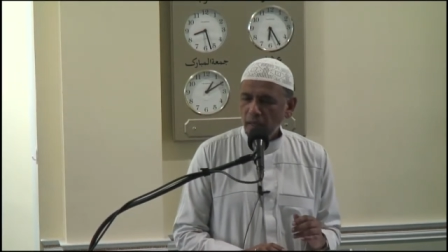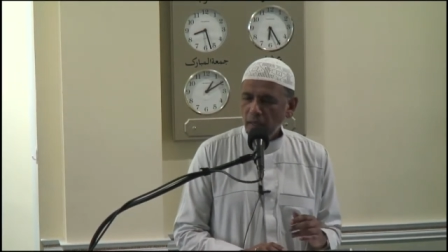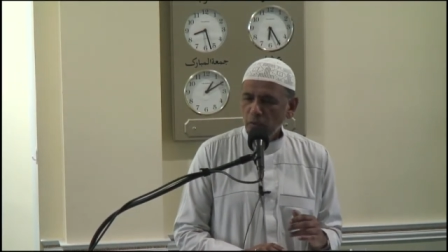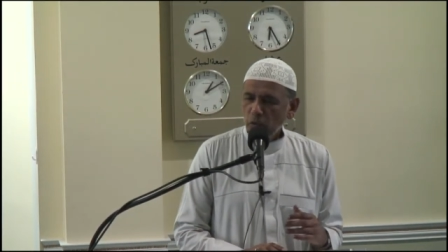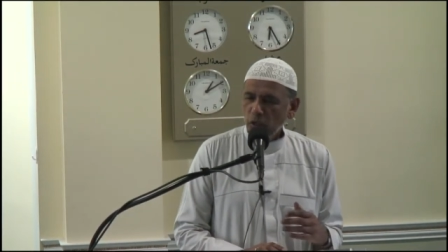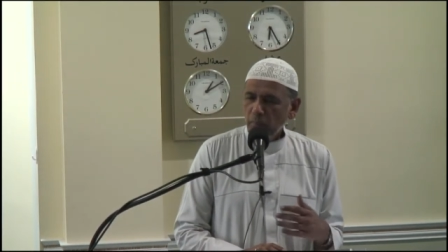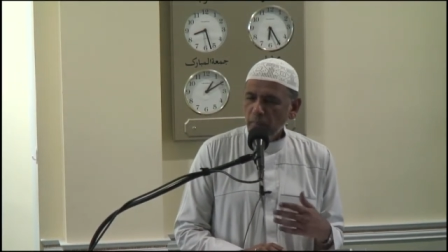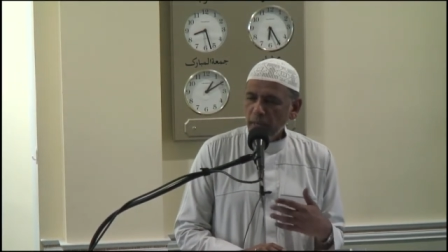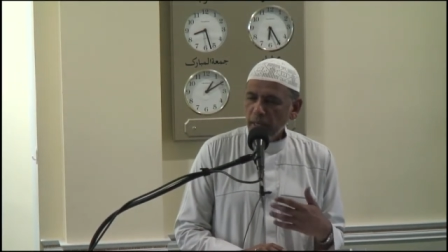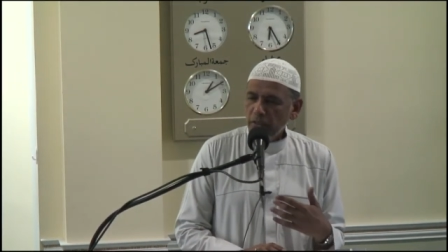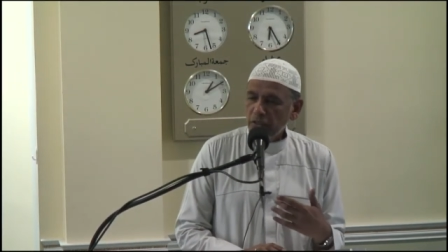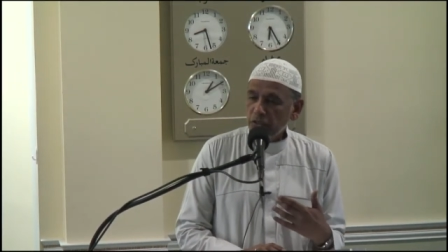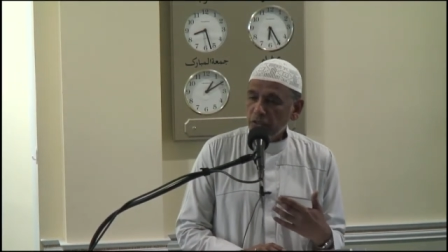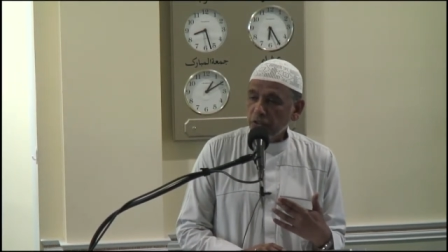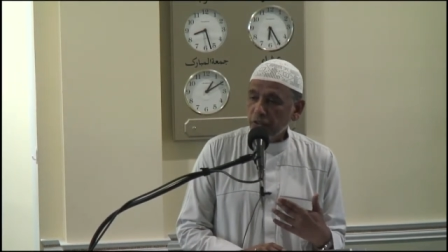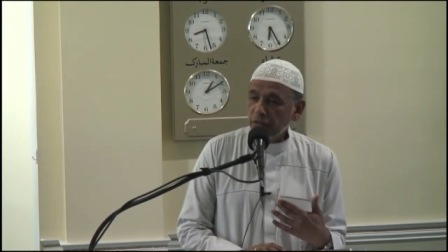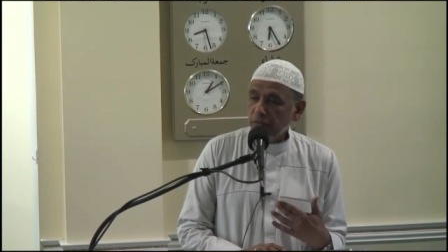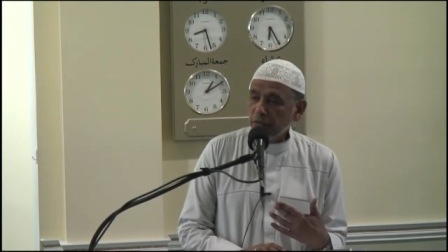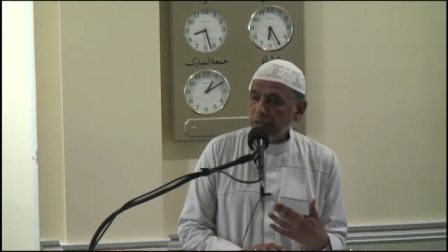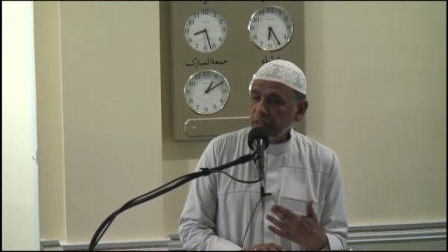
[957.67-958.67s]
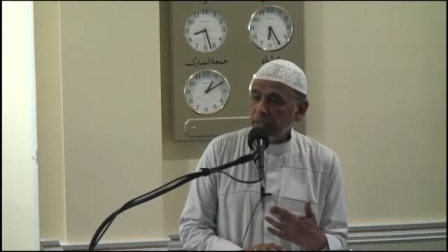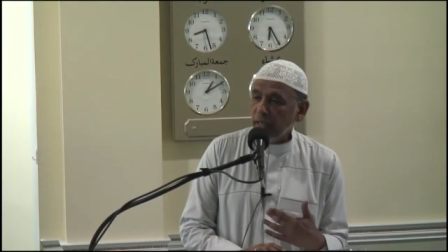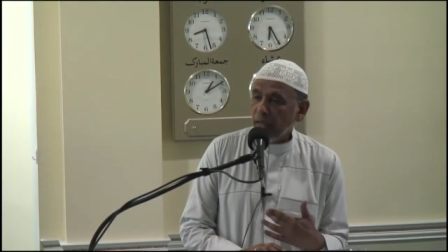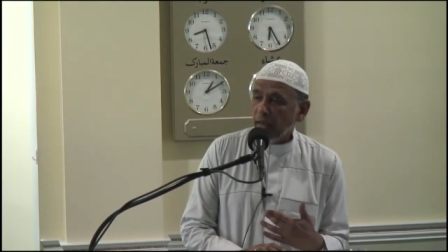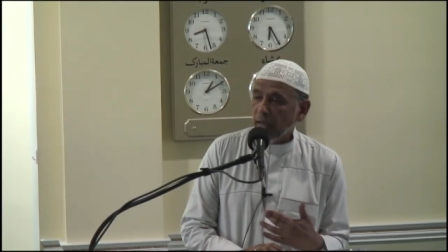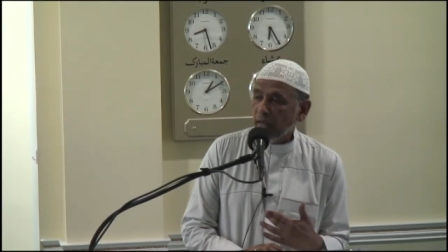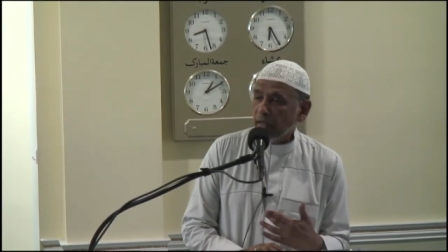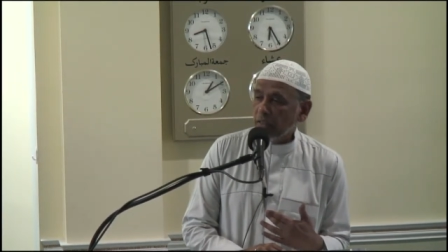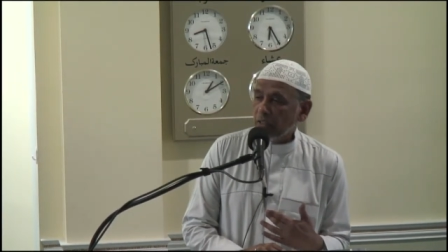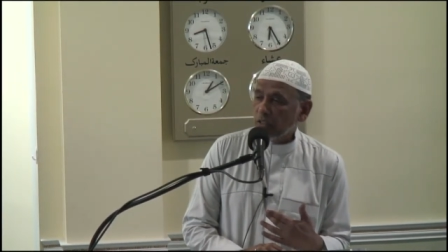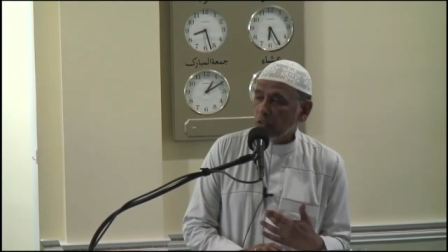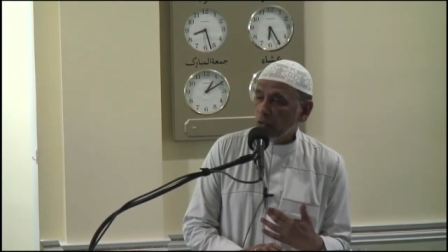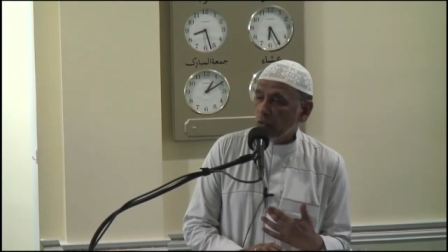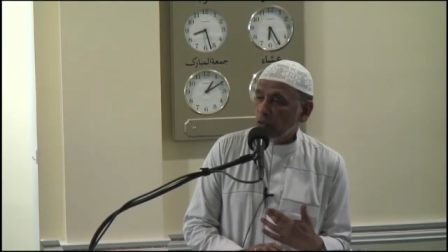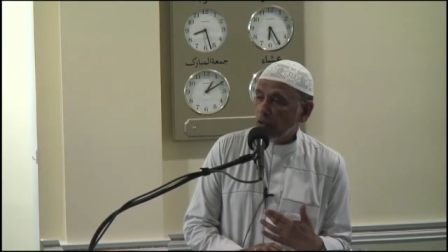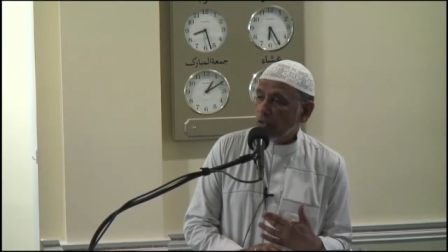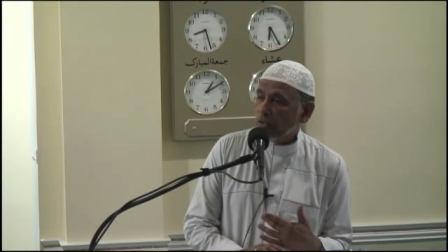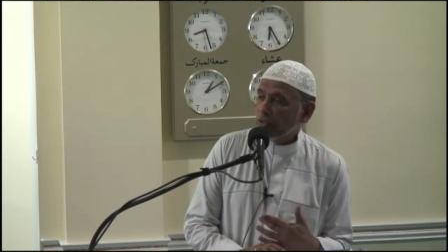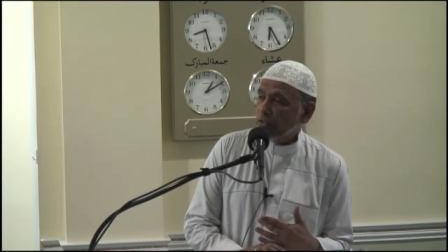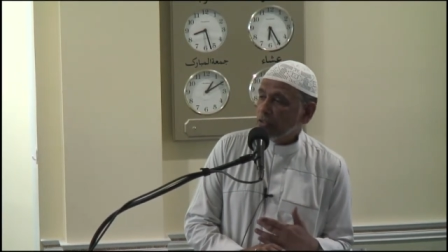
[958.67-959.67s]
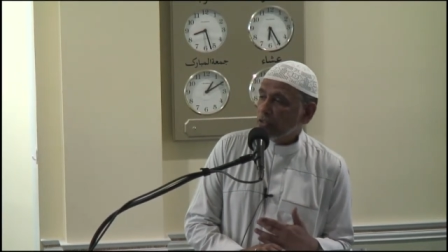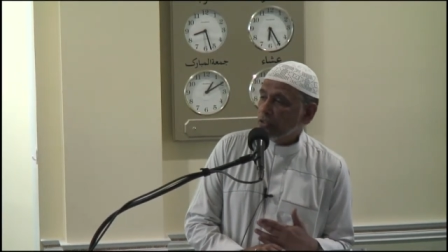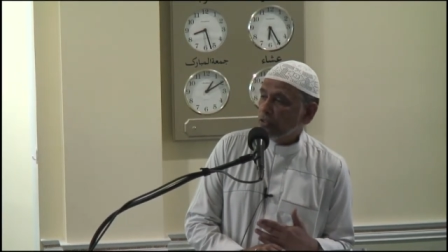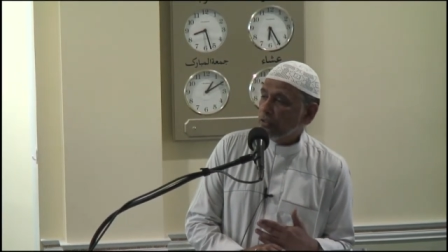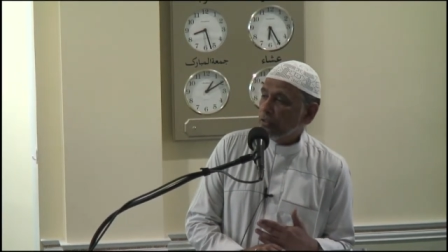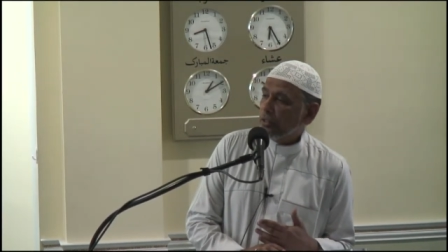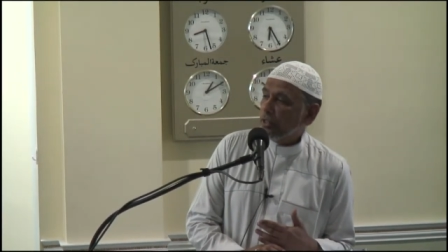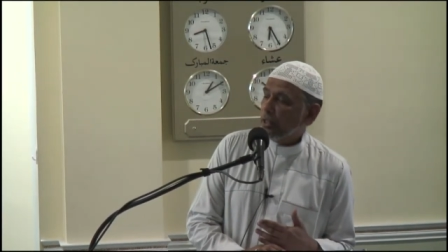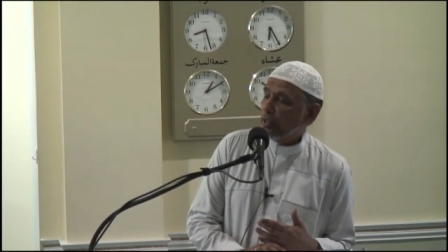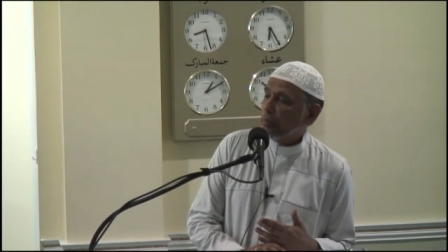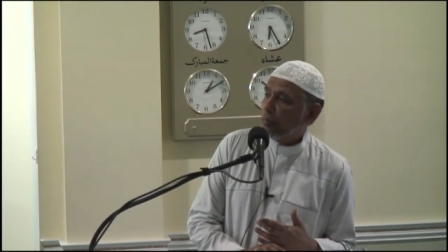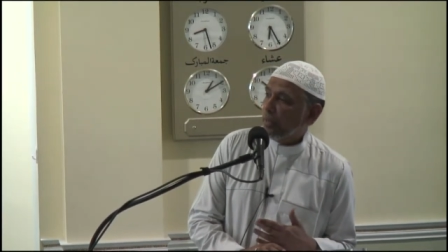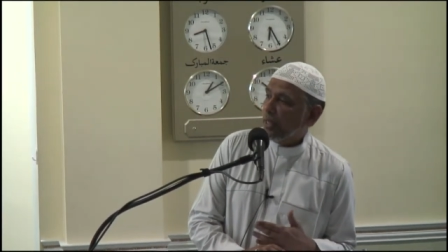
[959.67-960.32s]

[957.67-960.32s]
And when my servant asks you concerning